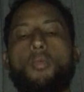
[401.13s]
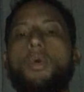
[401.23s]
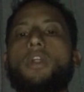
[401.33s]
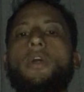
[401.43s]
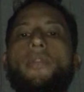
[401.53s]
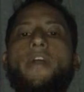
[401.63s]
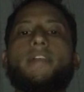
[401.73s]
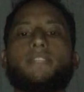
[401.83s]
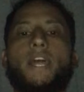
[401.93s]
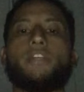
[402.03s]
One of the
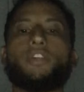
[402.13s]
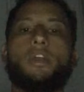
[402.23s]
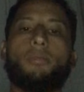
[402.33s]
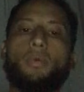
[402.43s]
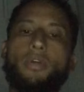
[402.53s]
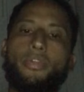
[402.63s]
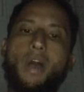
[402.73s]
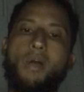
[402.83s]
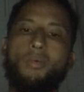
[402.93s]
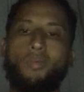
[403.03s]
things that I shared with
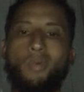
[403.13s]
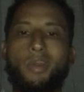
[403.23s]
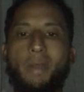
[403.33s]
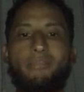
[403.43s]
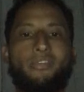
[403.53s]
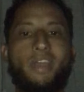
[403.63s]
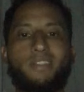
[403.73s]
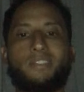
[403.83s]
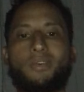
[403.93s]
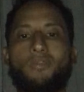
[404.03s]
uh, one of my
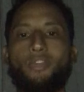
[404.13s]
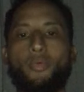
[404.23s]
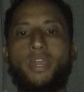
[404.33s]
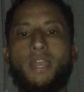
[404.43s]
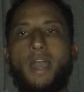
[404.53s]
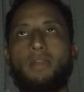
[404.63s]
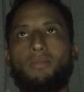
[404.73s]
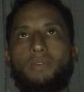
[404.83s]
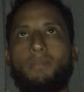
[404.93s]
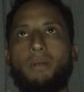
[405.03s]
friends over the weekend,
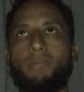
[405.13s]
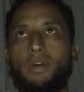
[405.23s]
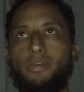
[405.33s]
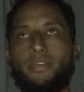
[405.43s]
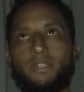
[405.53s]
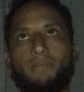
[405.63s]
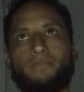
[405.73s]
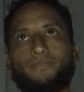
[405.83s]
one of my brothers,